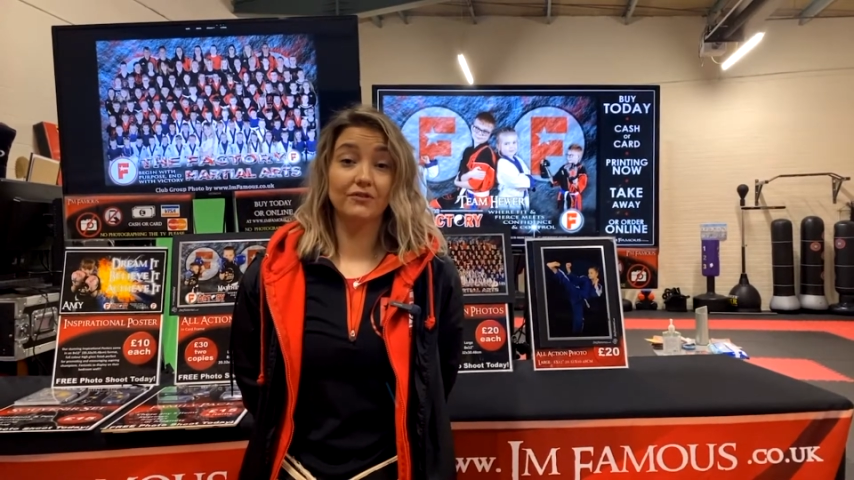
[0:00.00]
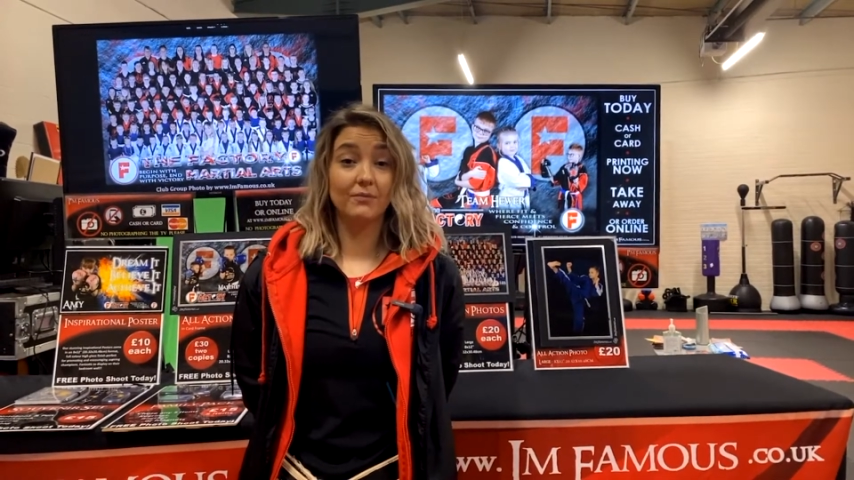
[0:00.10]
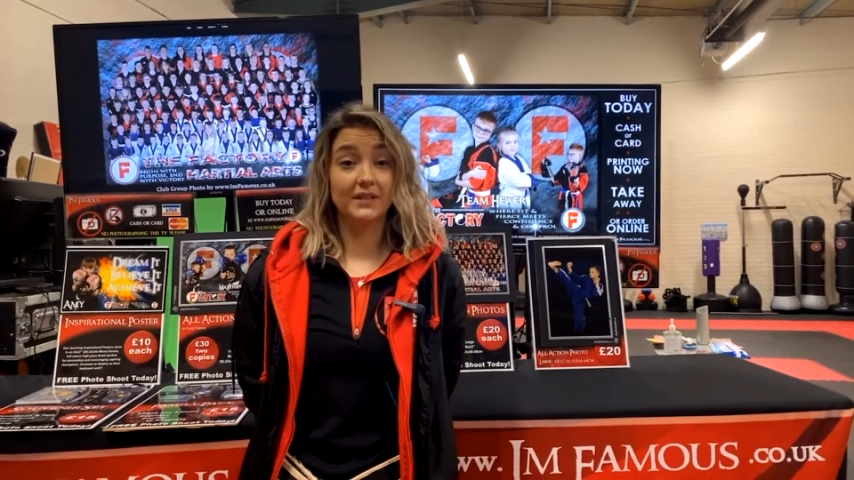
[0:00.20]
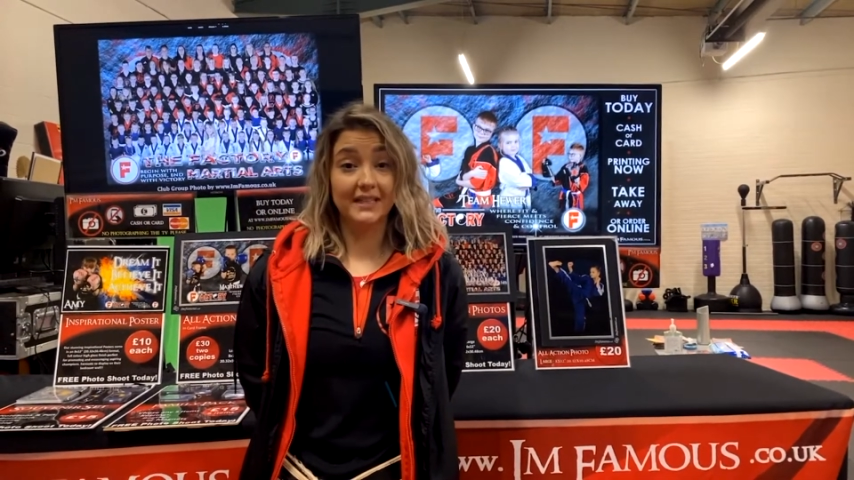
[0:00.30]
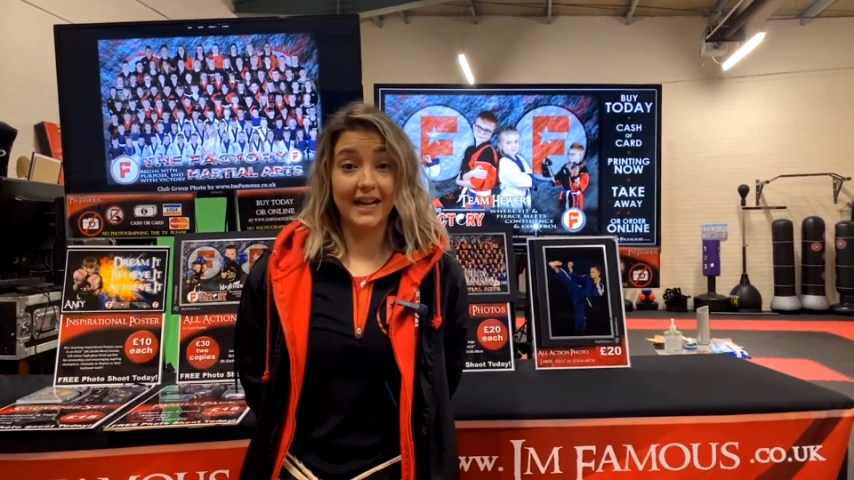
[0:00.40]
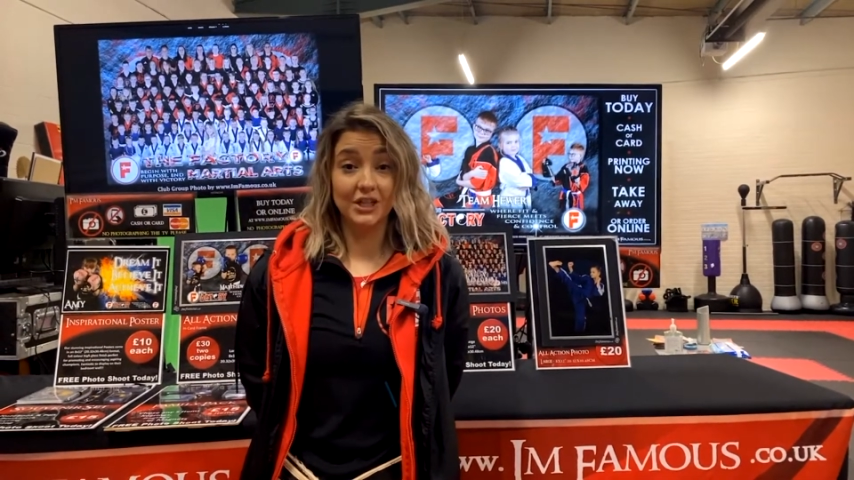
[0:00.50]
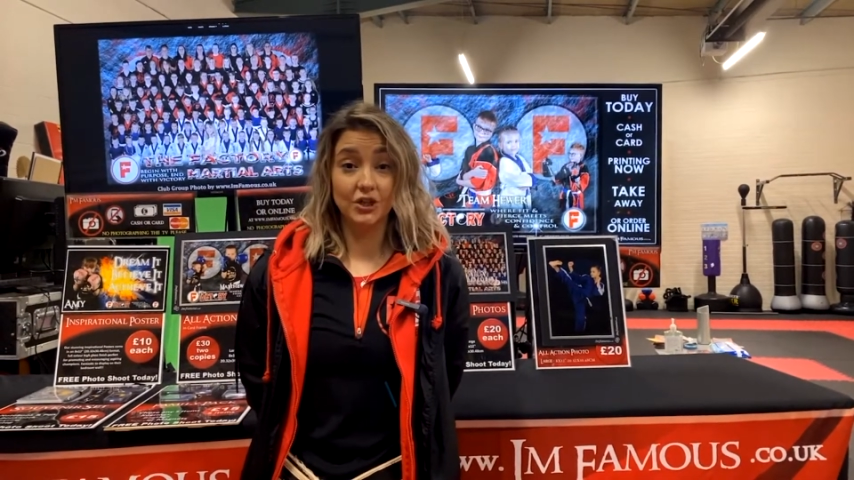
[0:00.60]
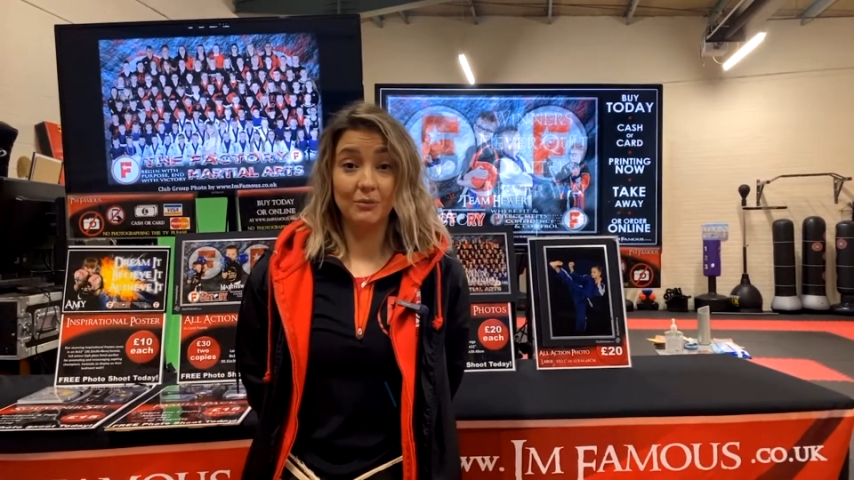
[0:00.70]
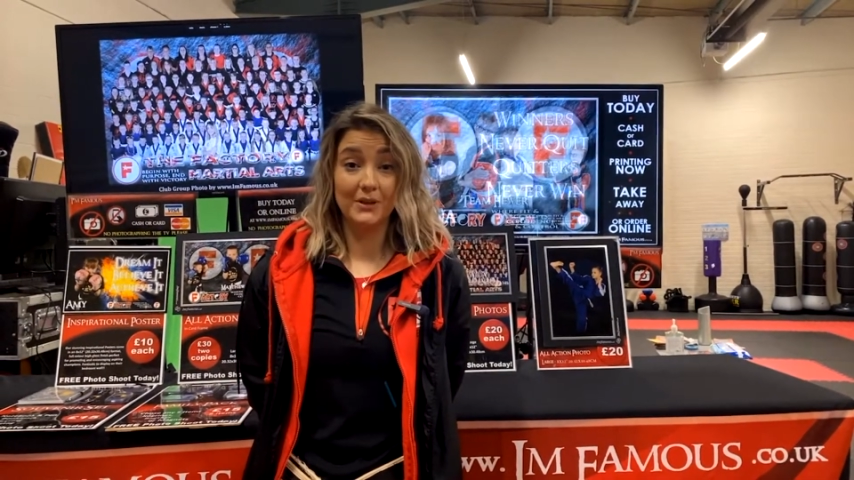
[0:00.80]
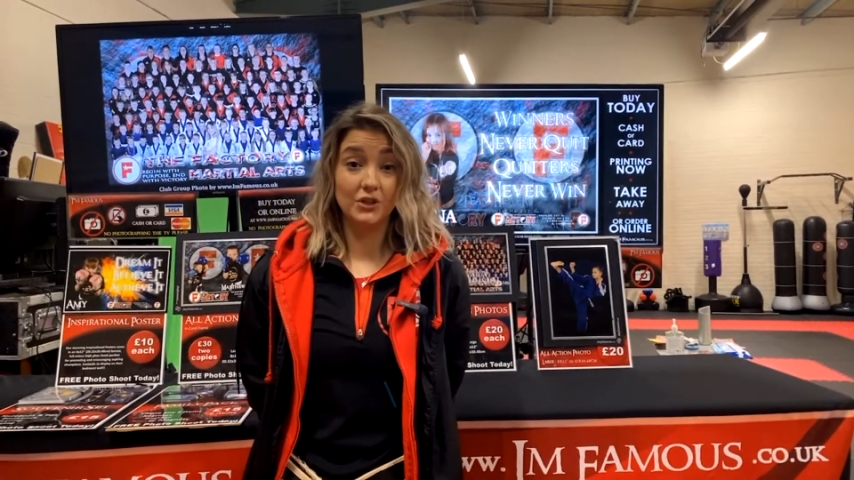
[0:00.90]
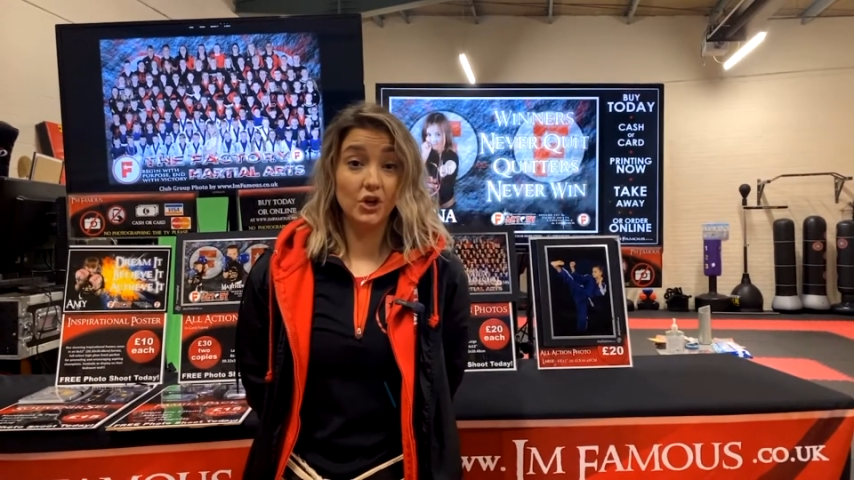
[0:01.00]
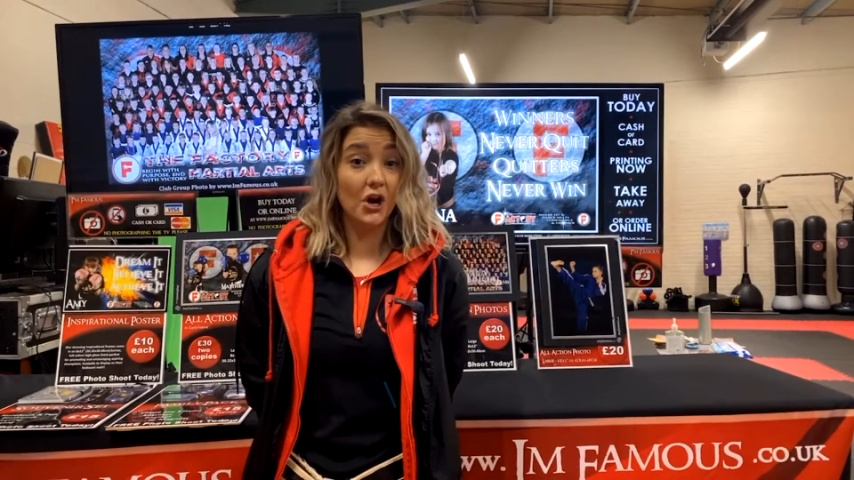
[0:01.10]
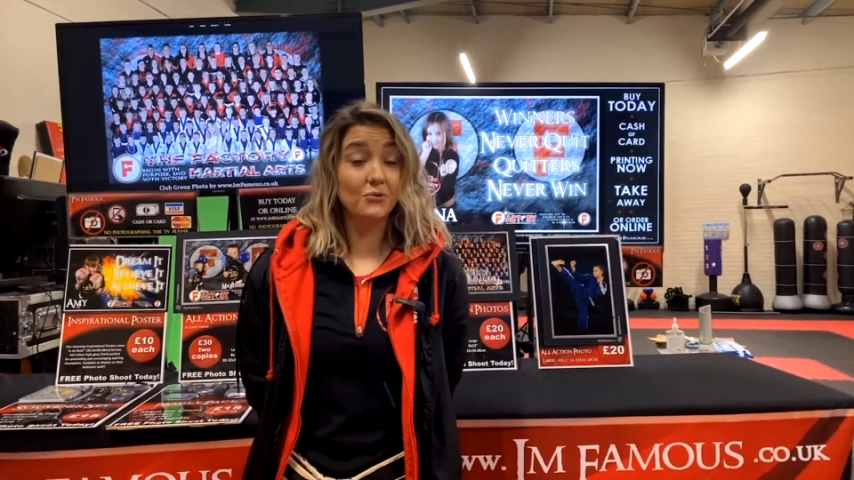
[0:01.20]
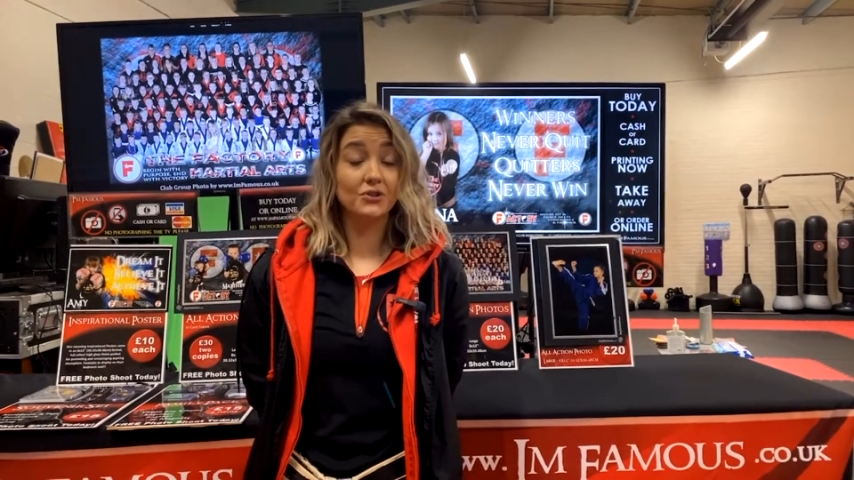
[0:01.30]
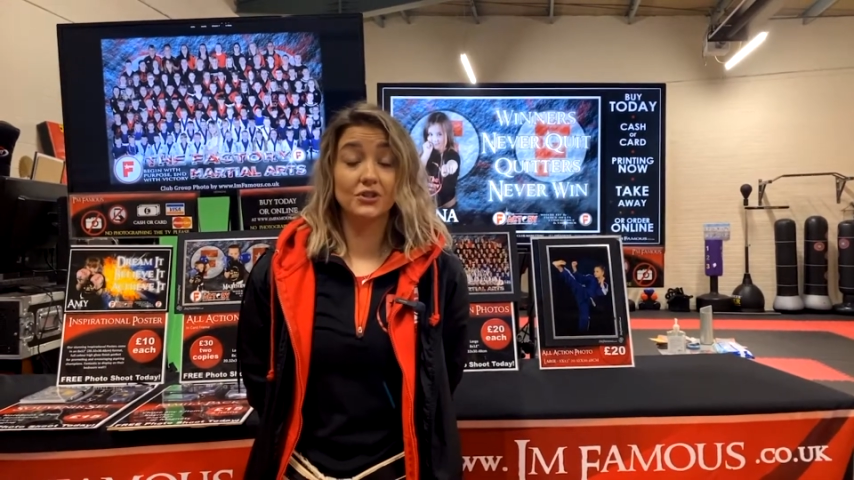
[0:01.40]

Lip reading: From the setup, as a coach,